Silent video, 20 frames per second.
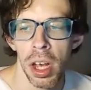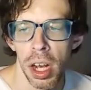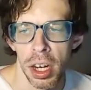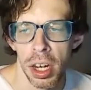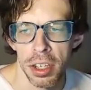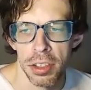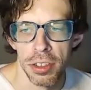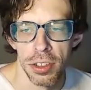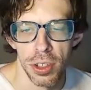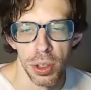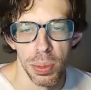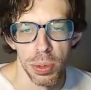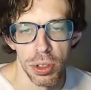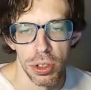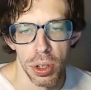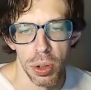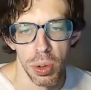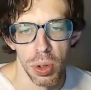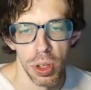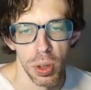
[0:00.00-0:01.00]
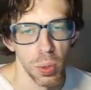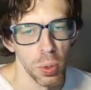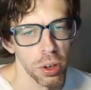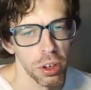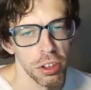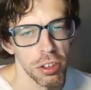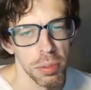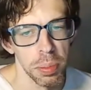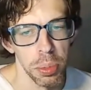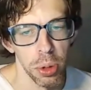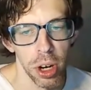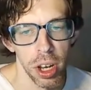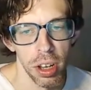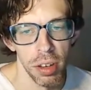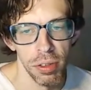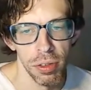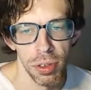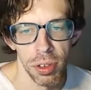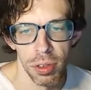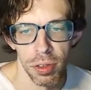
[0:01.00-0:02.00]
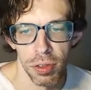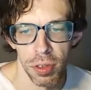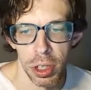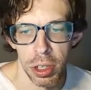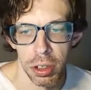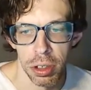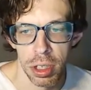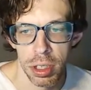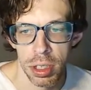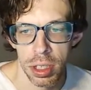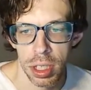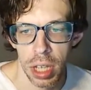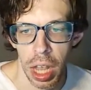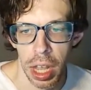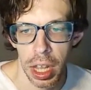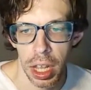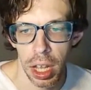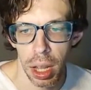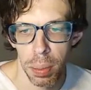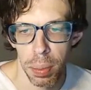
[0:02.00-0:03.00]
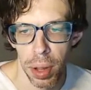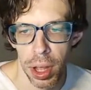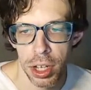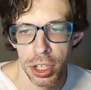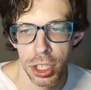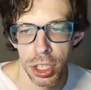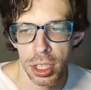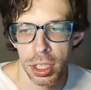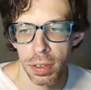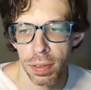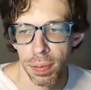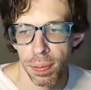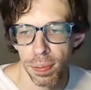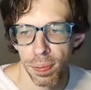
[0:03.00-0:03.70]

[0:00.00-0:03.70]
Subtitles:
On his tombstone are the words brave, fearless, and compassionate.